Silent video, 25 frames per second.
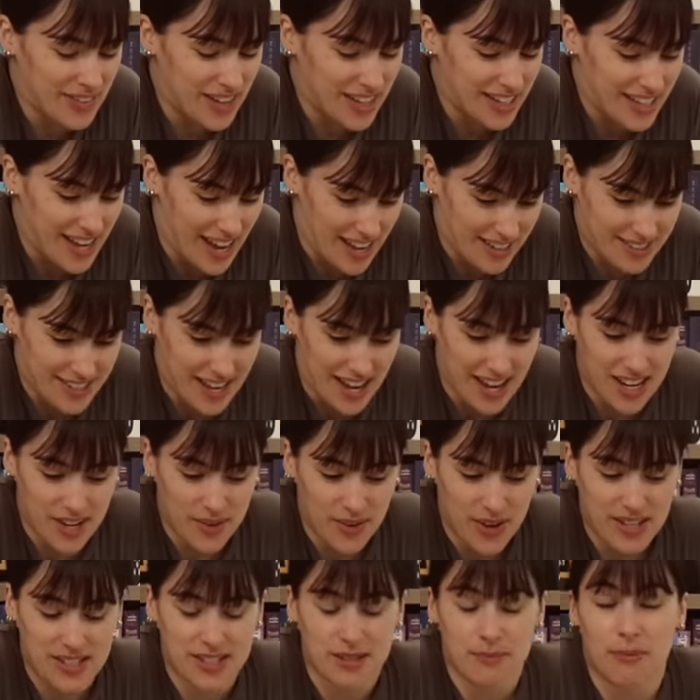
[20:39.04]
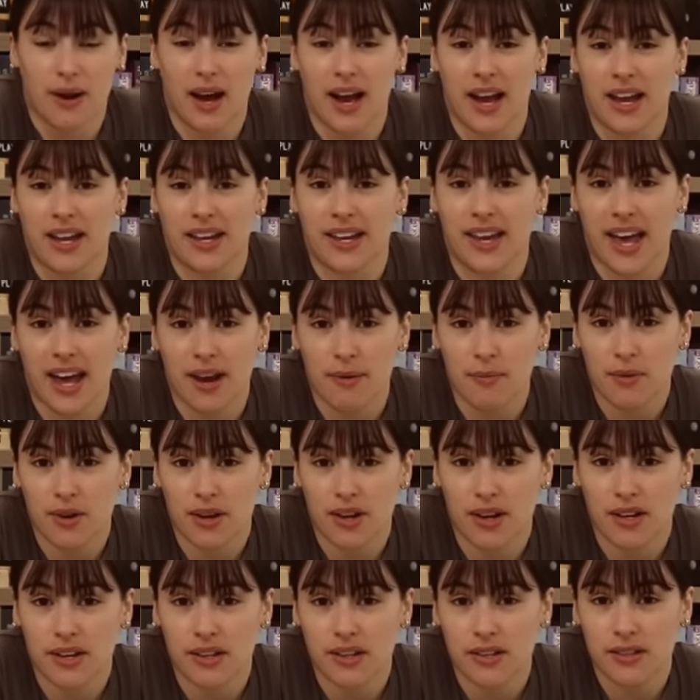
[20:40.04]
Yes, anyways, my
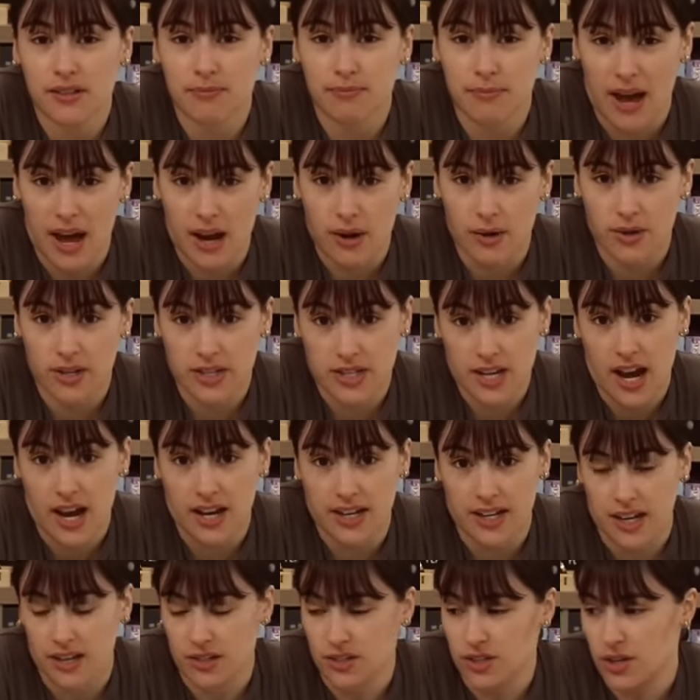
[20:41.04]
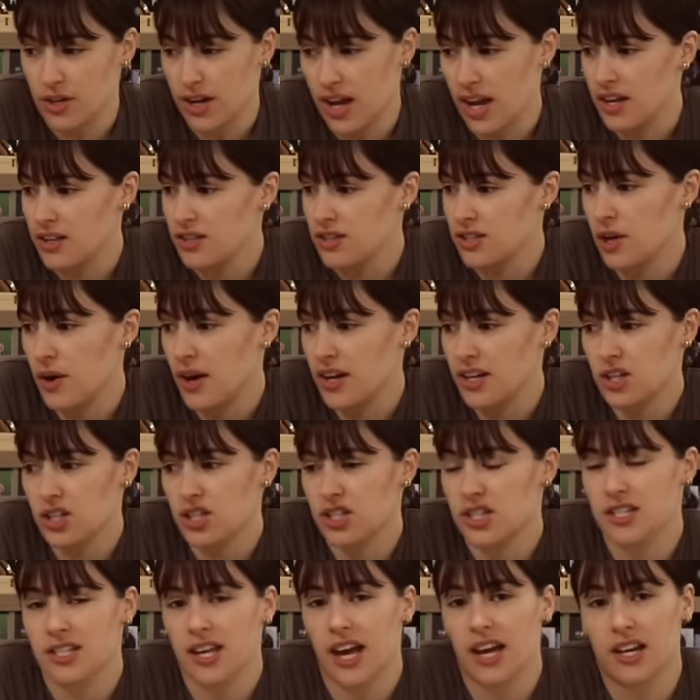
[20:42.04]
camera battery died yesterday, so I just
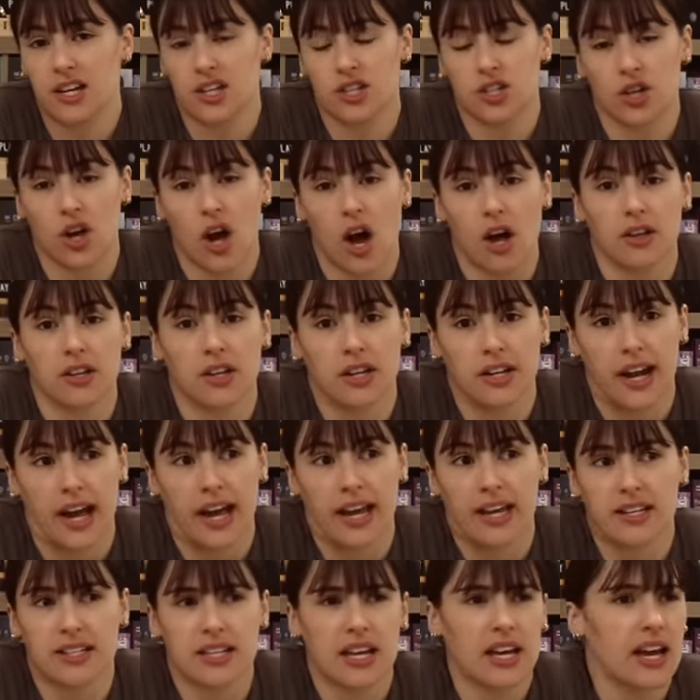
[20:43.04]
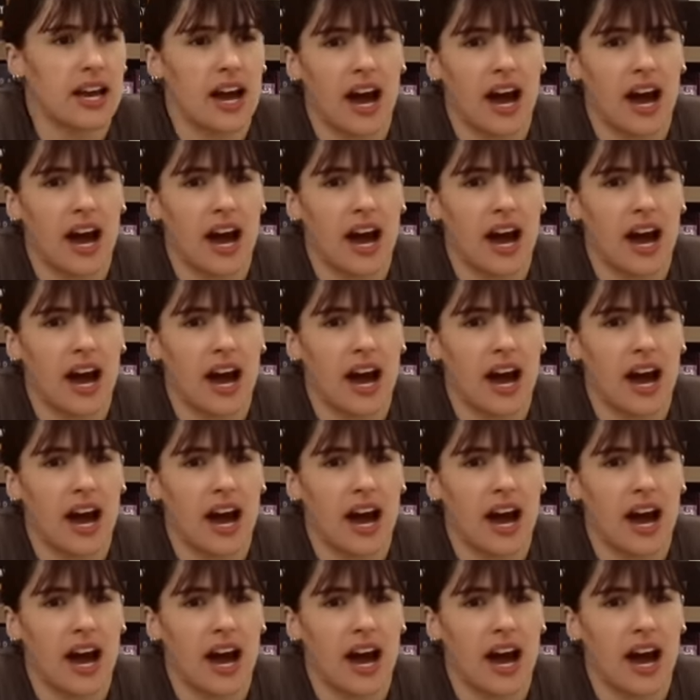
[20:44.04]
decided to call it a night.